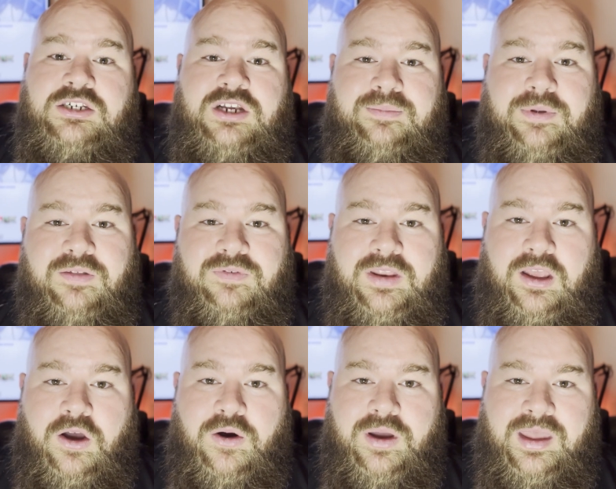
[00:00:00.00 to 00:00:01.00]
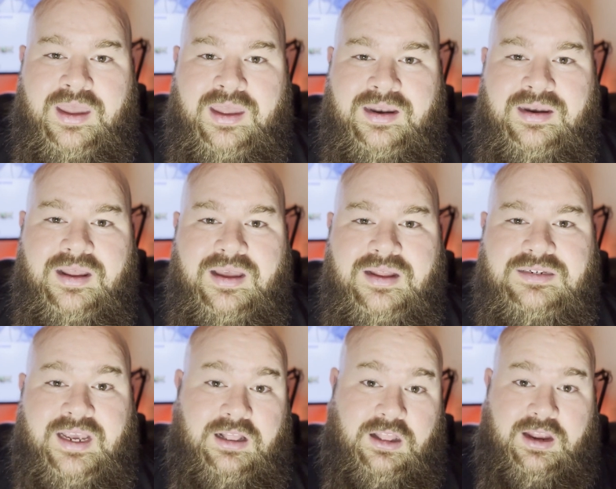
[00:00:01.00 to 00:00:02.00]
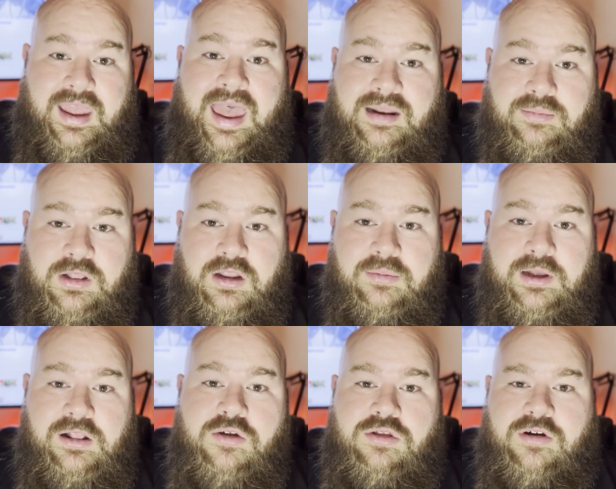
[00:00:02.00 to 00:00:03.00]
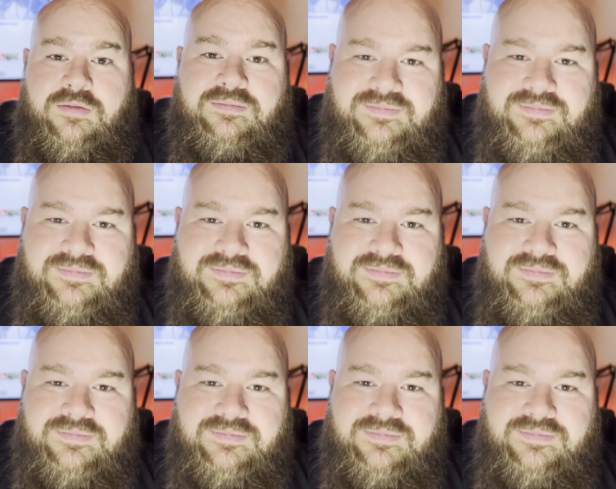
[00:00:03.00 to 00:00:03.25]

jump in the video and take a look at them a little bit closer.